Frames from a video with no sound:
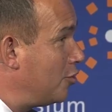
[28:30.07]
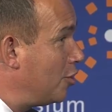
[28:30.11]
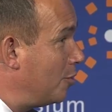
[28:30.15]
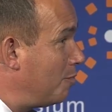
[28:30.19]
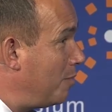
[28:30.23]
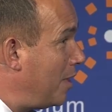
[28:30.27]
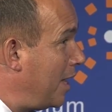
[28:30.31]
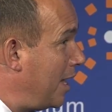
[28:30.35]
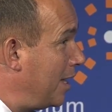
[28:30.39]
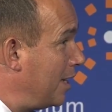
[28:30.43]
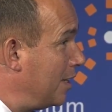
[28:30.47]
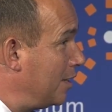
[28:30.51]

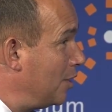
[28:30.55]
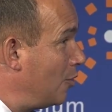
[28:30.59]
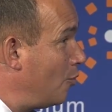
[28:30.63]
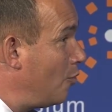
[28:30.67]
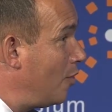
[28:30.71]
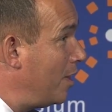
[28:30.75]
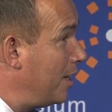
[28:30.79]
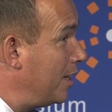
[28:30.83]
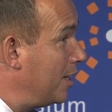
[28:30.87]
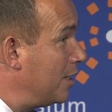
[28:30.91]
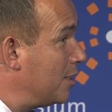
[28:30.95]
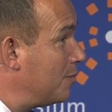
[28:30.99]
Japan and the
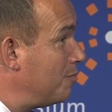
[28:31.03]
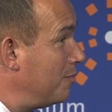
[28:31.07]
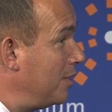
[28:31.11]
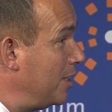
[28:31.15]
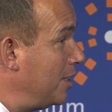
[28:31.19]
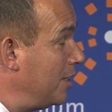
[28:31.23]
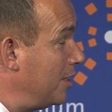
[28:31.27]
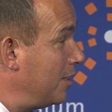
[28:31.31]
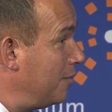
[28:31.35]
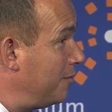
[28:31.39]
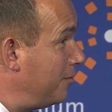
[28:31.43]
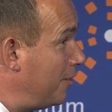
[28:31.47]
way its
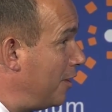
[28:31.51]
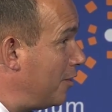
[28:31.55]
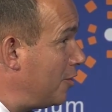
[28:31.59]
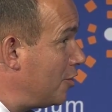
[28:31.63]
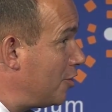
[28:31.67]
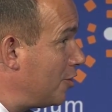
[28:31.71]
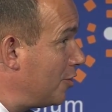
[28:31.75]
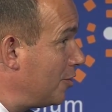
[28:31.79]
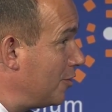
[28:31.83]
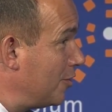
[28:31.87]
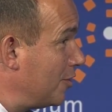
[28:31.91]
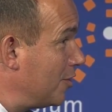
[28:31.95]
media
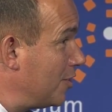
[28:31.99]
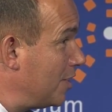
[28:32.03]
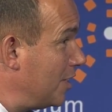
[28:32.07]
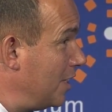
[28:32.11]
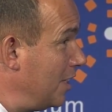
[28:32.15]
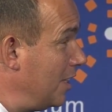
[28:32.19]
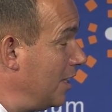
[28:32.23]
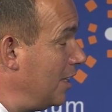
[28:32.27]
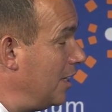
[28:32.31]
functions.